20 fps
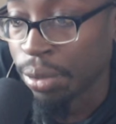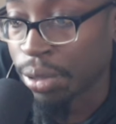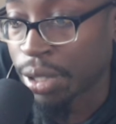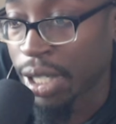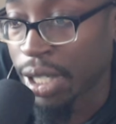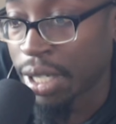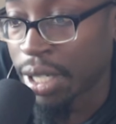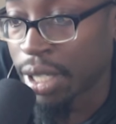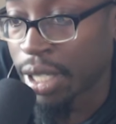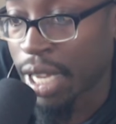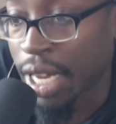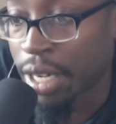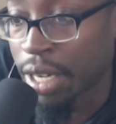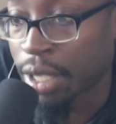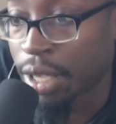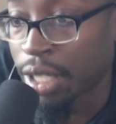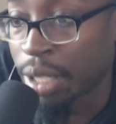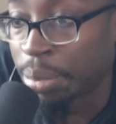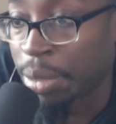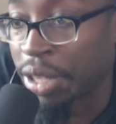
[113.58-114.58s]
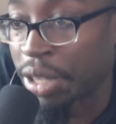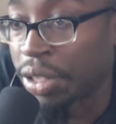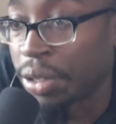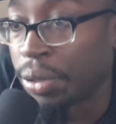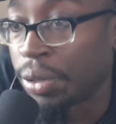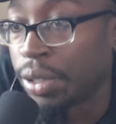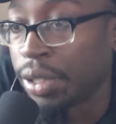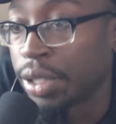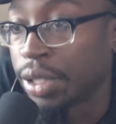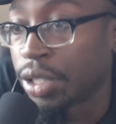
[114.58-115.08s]
You'll see in the latter clip that
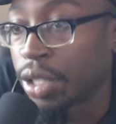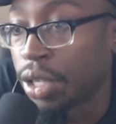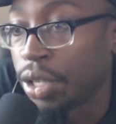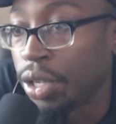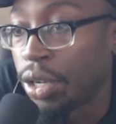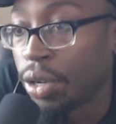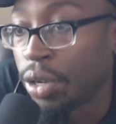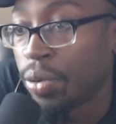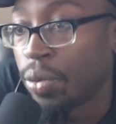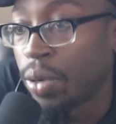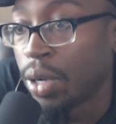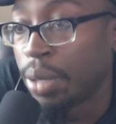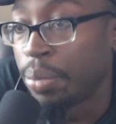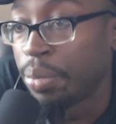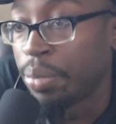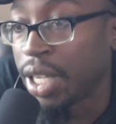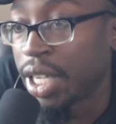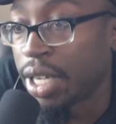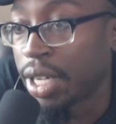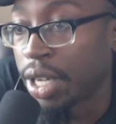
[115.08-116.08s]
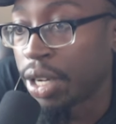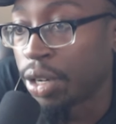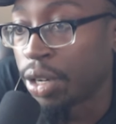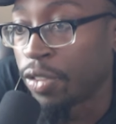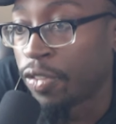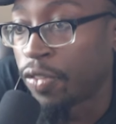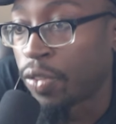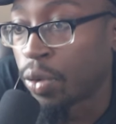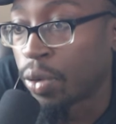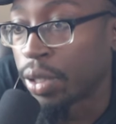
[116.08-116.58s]
there is no
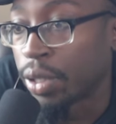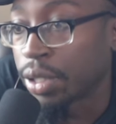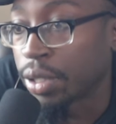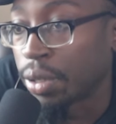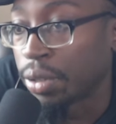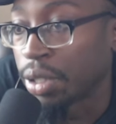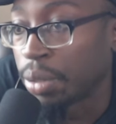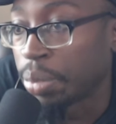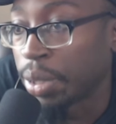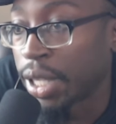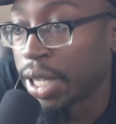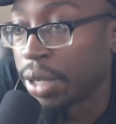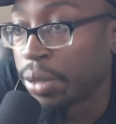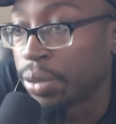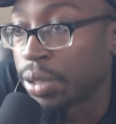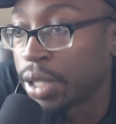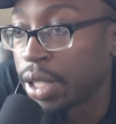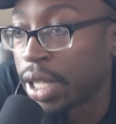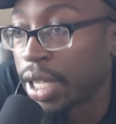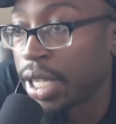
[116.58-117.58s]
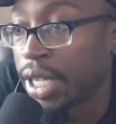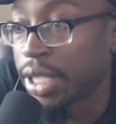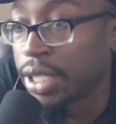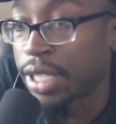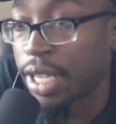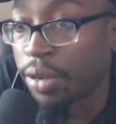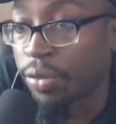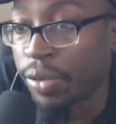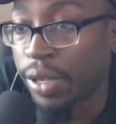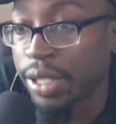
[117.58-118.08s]
mid-air force on the player's legs
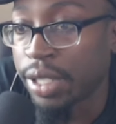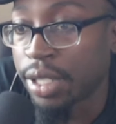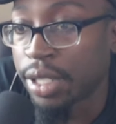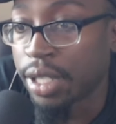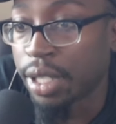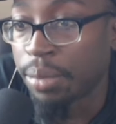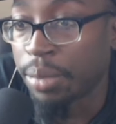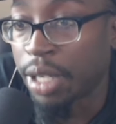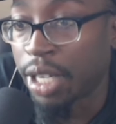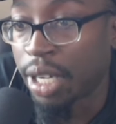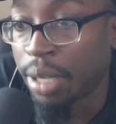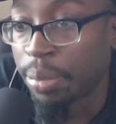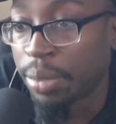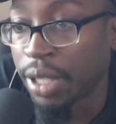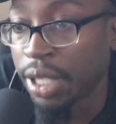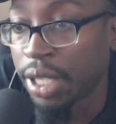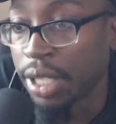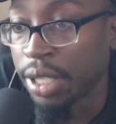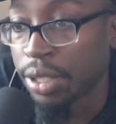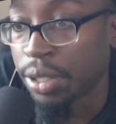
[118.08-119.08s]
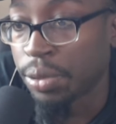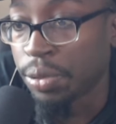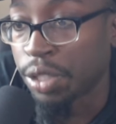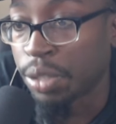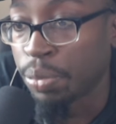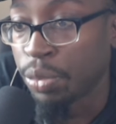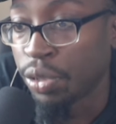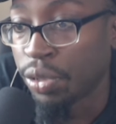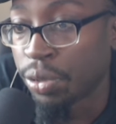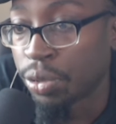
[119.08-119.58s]
that raises them up, leading to
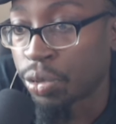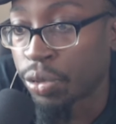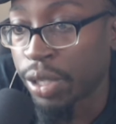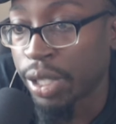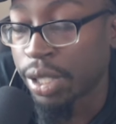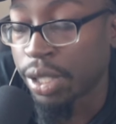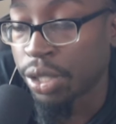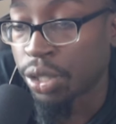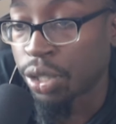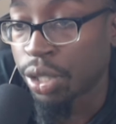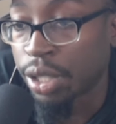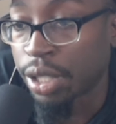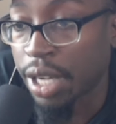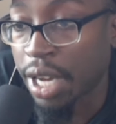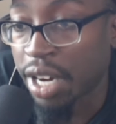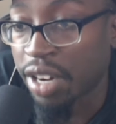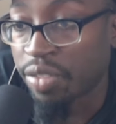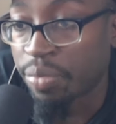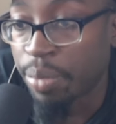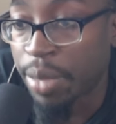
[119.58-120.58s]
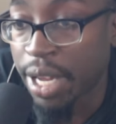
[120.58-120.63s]
smoother transitions out of